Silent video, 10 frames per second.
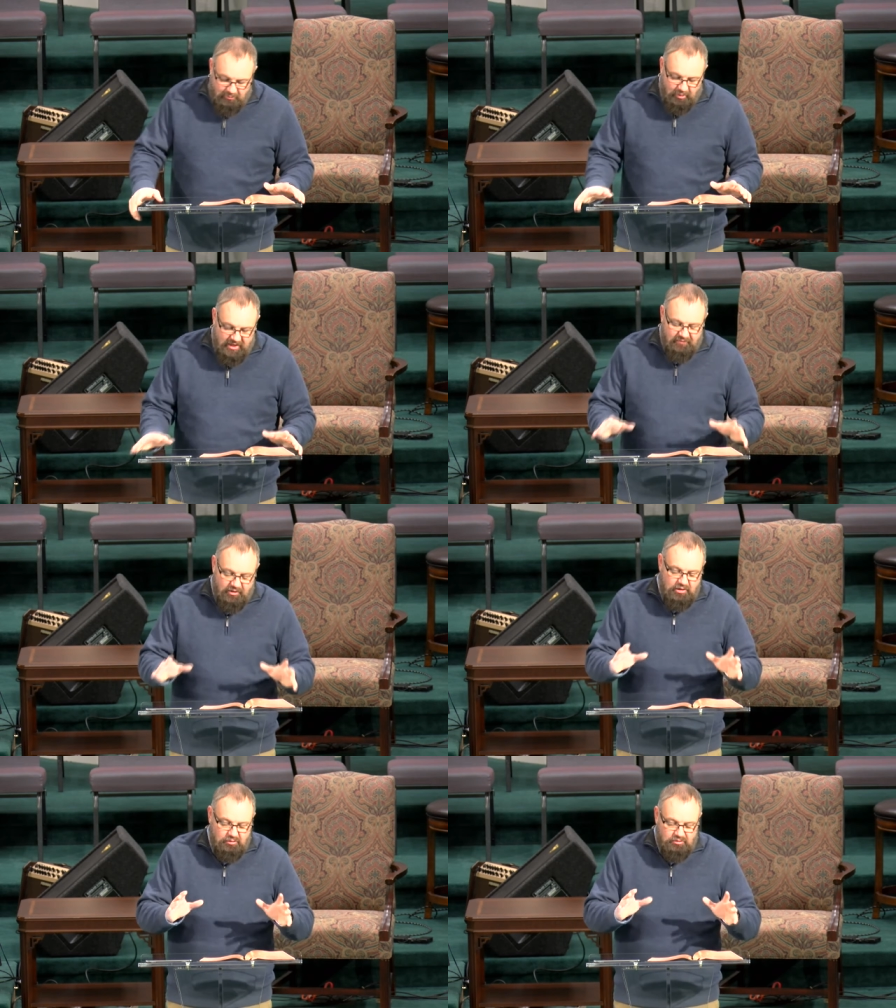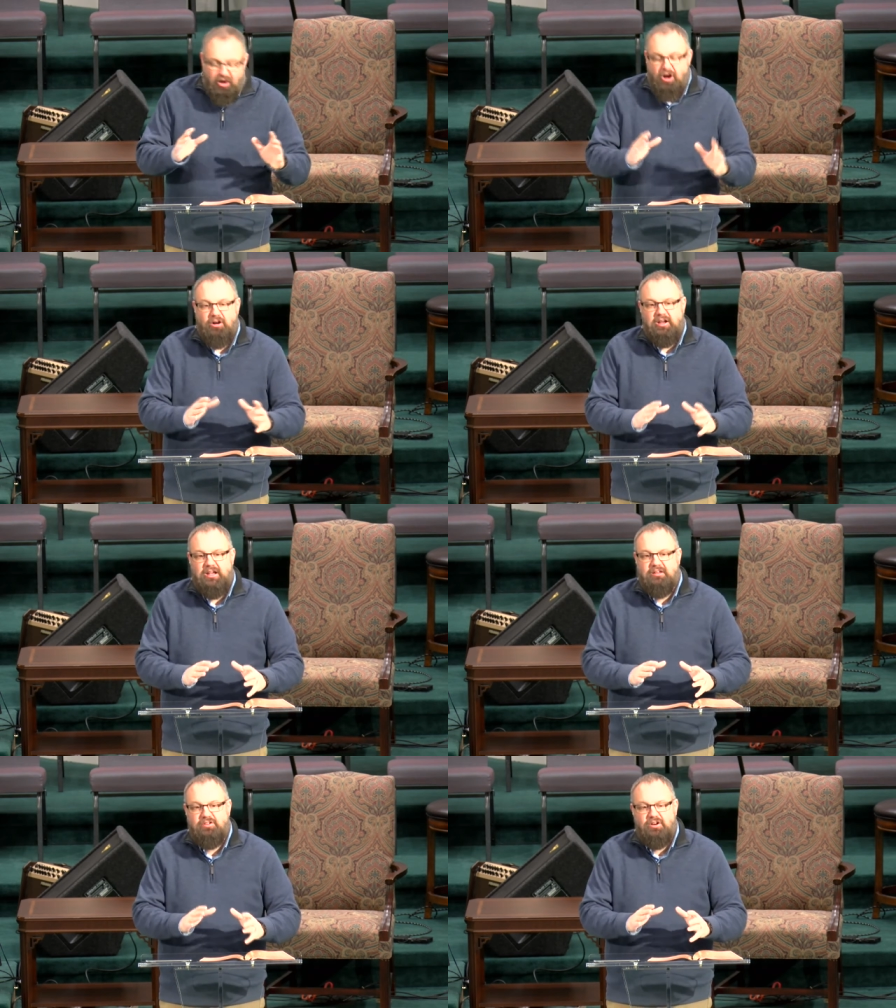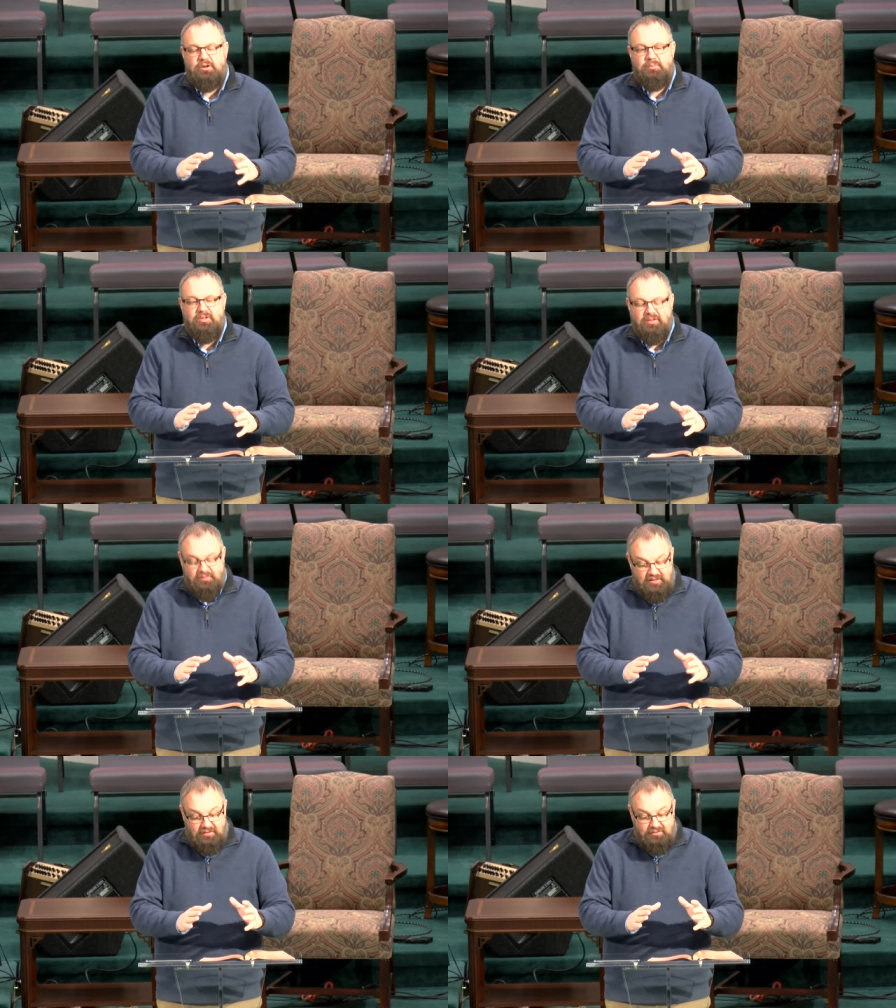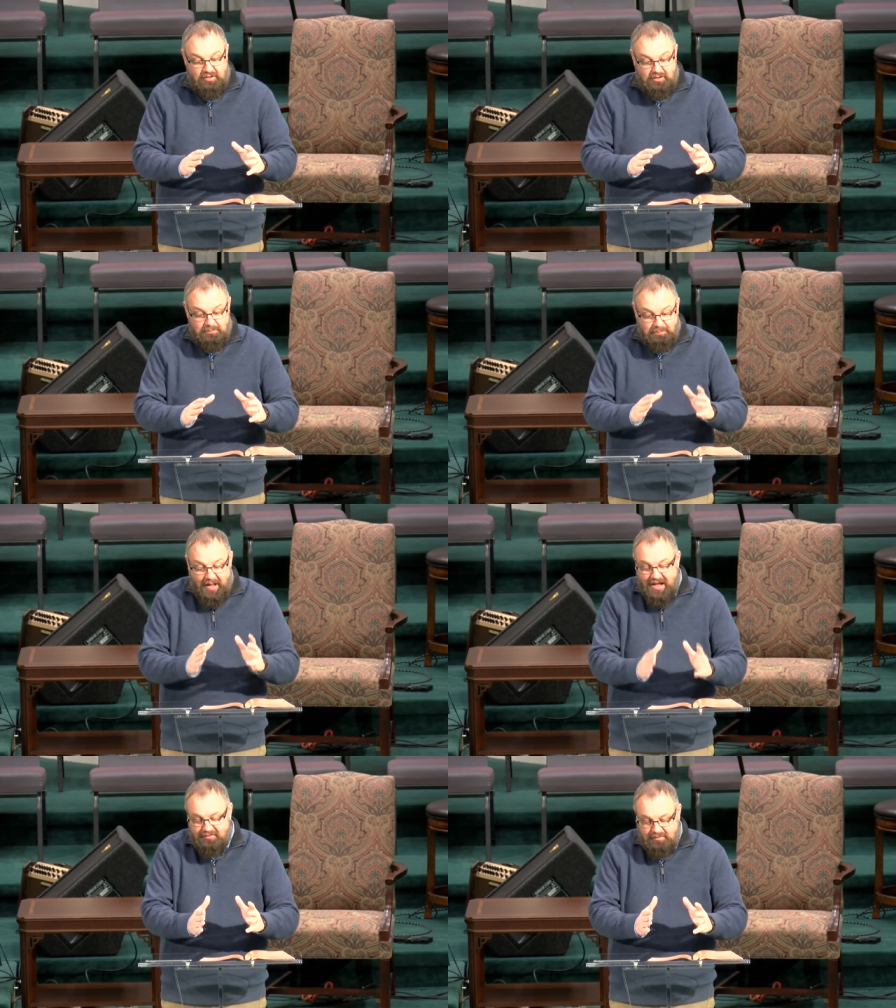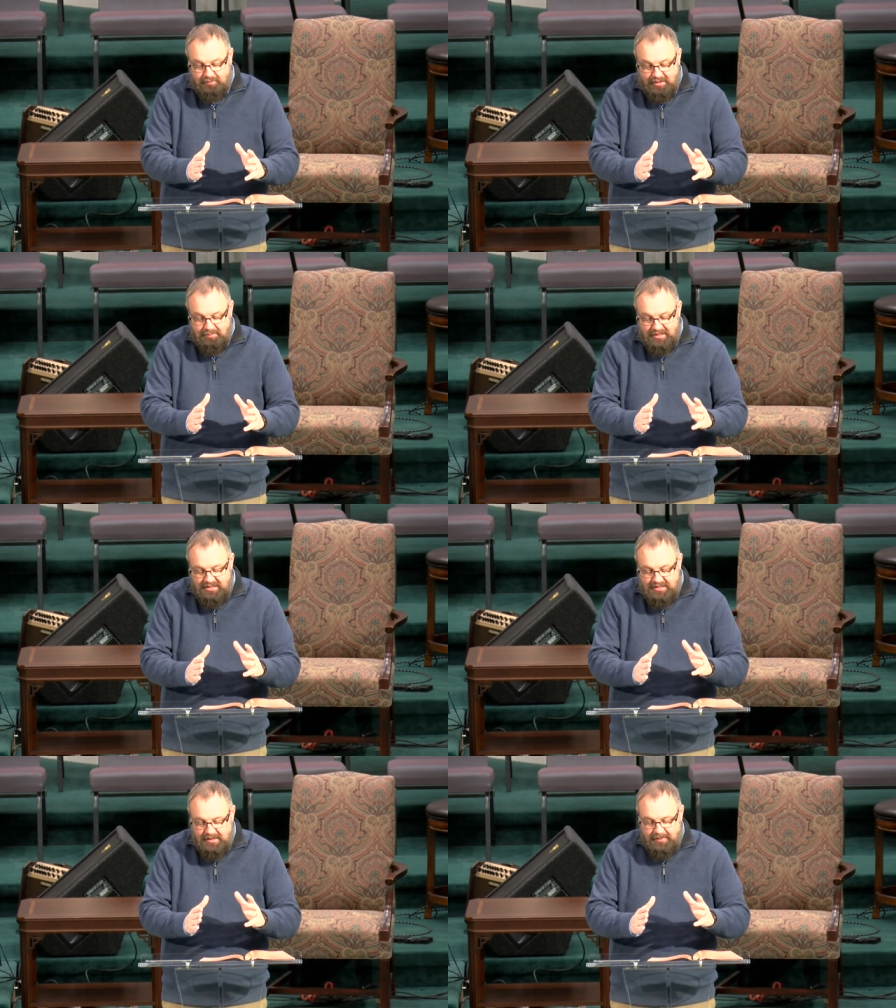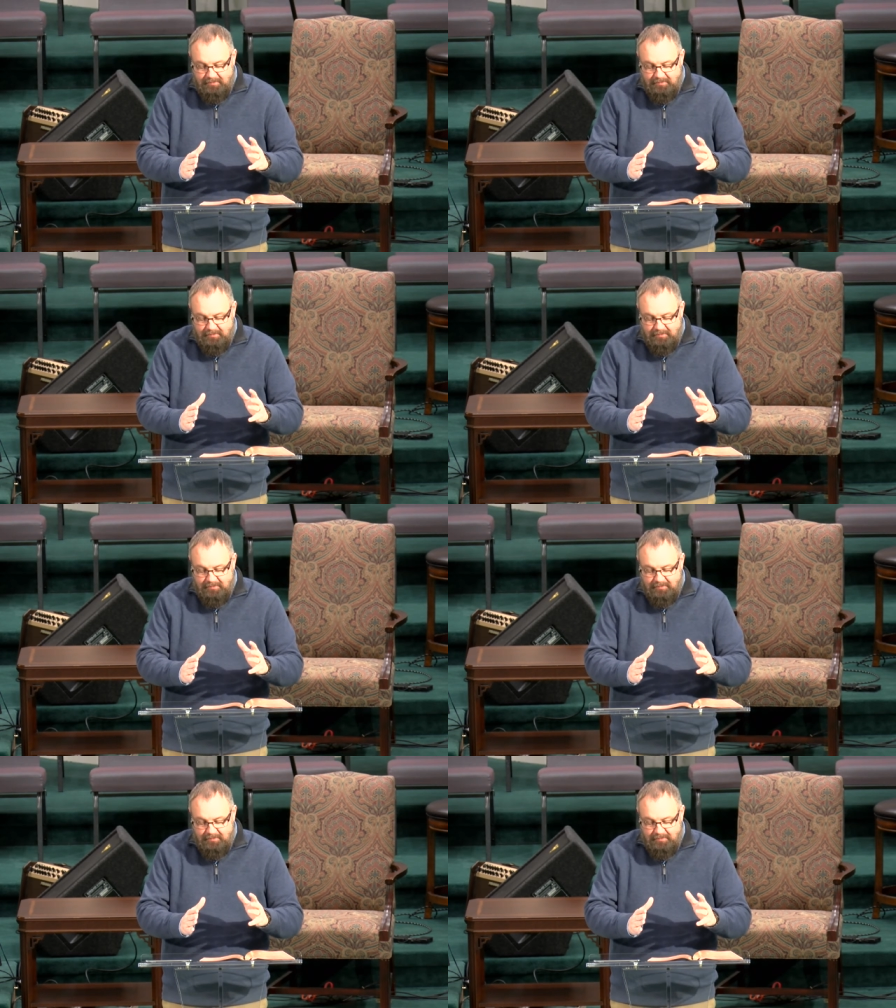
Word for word: whenever you talk in terms of this couldn't possibly be